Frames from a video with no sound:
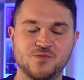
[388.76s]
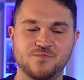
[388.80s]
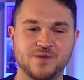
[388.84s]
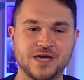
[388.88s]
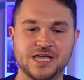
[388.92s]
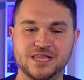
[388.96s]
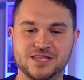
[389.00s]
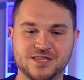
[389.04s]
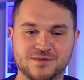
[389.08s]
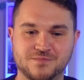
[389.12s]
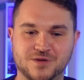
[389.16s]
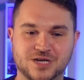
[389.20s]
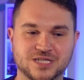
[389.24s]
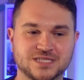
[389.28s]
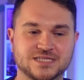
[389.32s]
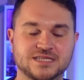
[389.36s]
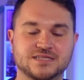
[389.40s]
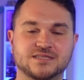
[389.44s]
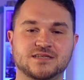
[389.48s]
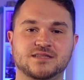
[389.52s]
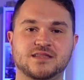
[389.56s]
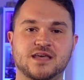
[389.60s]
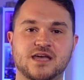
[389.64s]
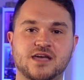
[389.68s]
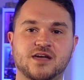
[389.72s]
You beat the
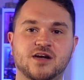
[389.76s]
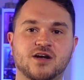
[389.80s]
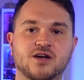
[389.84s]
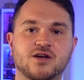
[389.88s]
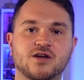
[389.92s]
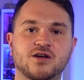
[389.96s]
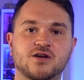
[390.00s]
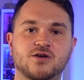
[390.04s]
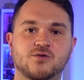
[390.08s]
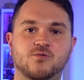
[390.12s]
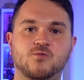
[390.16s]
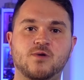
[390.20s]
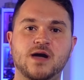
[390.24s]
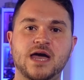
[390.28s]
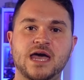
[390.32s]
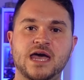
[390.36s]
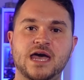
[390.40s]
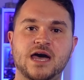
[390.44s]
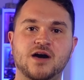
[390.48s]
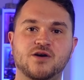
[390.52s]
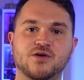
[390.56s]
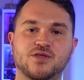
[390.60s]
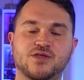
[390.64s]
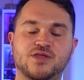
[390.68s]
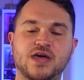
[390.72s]
monsters and they go,
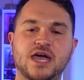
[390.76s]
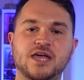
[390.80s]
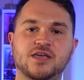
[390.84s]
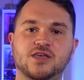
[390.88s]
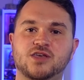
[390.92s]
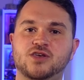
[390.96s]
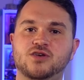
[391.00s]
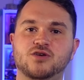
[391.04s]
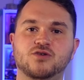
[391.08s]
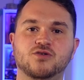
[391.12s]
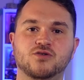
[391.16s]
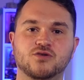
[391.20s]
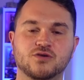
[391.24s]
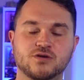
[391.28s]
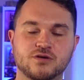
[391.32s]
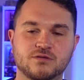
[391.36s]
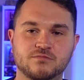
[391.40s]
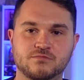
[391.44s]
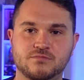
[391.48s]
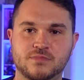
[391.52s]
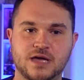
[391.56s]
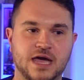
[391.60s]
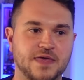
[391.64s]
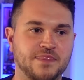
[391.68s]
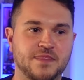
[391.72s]
wow, thank you.
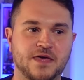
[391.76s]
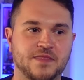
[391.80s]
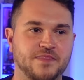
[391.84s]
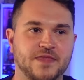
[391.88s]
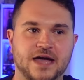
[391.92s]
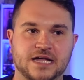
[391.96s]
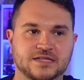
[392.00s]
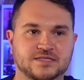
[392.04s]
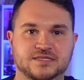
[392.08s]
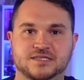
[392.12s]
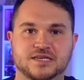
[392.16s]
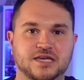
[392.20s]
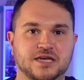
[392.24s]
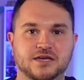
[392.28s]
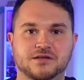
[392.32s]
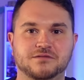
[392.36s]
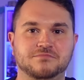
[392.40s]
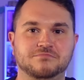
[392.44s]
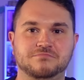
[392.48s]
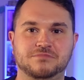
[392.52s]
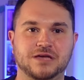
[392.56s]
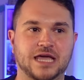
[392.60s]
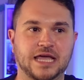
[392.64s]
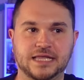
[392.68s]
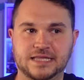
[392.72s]
And then that's it.
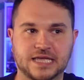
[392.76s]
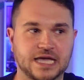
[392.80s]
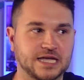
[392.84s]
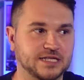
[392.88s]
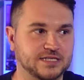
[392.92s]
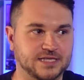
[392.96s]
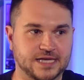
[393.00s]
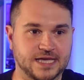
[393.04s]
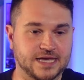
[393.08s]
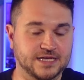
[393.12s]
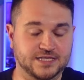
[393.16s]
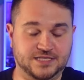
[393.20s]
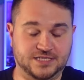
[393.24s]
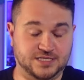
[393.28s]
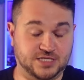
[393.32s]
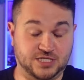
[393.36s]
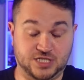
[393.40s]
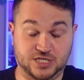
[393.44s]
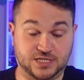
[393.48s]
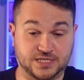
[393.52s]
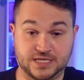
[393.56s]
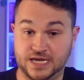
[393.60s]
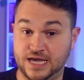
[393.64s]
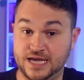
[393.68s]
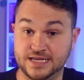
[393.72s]

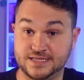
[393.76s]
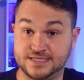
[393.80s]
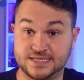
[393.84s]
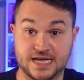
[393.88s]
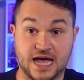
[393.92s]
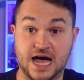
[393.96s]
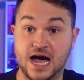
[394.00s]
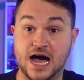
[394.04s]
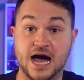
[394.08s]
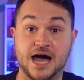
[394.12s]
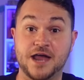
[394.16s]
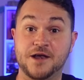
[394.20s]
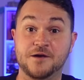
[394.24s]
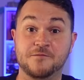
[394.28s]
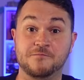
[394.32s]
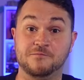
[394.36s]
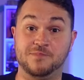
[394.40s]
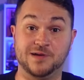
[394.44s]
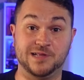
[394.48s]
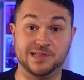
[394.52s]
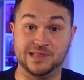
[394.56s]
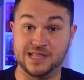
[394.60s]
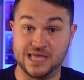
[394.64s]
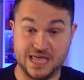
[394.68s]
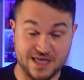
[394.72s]
It's
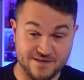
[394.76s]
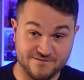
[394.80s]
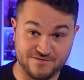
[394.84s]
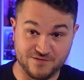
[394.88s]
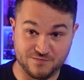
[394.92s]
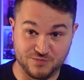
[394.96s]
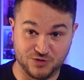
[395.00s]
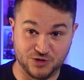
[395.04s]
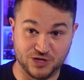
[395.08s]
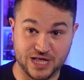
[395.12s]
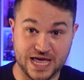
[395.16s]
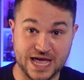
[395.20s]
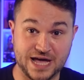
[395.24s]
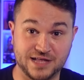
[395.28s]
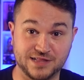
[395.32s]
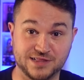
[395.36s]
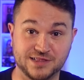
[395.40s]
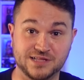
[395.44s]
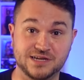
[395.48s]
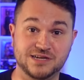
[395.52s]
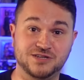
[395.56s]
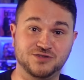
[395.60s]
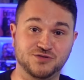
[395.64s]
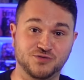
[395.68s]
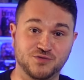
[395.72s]
unbelievable how
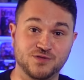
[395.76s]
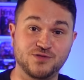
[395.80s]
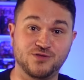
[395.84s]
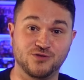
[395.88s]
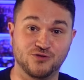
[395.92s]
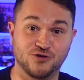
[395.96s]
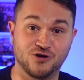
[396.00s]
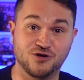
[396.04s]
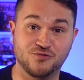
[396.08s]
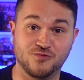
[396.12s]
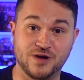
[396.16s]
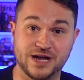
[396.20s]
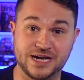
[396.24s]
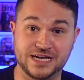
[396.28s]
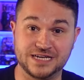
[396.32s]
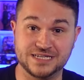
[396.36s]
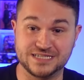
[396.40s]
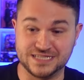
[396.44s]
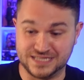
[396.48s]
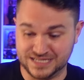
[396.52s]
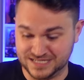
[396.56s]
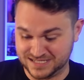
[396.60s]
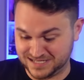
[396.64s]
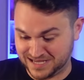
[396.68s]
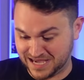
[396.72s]
little thought went
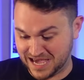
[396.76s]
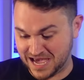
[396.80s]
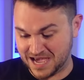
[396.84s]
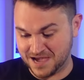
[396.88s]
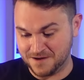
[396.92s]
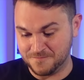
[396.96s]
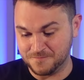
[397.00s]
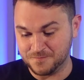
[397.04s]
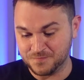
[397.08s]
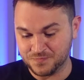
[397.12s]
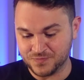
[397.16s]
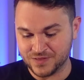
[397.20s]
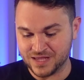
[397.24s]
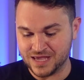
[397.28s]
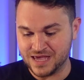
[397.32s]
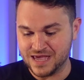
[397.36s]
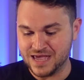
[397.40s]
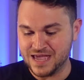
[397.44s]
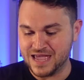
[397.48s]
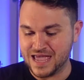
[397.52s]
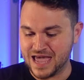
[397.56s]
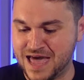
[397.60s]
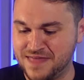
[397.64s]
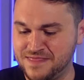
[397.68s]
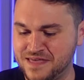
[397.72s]
into this game.
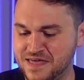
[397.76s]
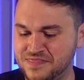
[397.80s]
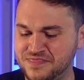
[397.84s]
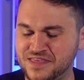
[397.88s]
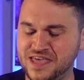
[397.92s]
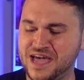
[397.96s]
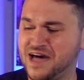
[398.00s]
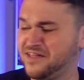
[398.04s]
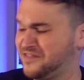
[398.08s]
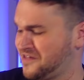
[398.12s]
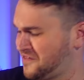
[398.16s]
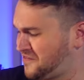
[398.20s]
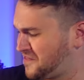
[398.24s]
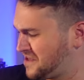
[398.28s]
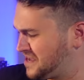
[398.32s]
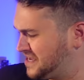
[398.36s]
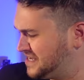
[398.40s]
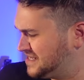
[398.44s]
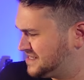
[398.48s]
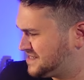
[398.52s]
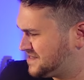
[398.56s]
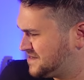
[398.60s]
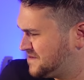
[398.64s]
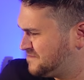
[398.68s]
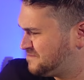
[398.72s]
And then the other thing
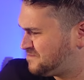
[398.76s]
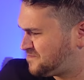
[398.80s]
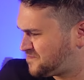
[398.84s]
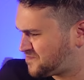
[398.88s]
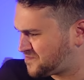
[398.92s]
is,